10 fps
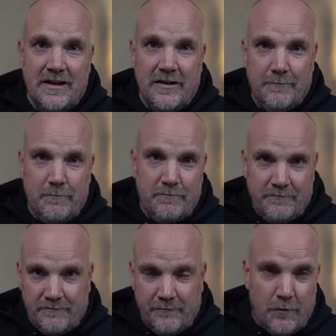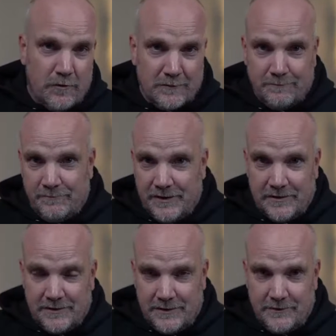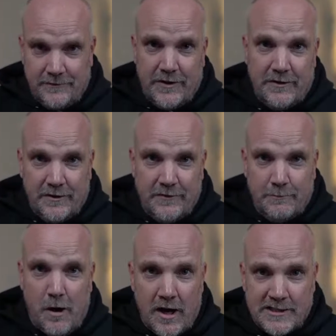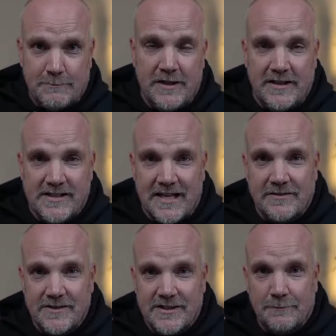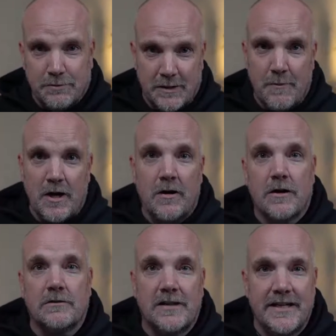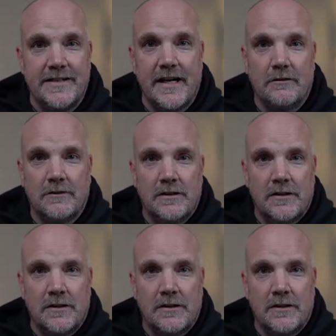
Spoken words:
of the box breathing cycles to bring my heart rate down.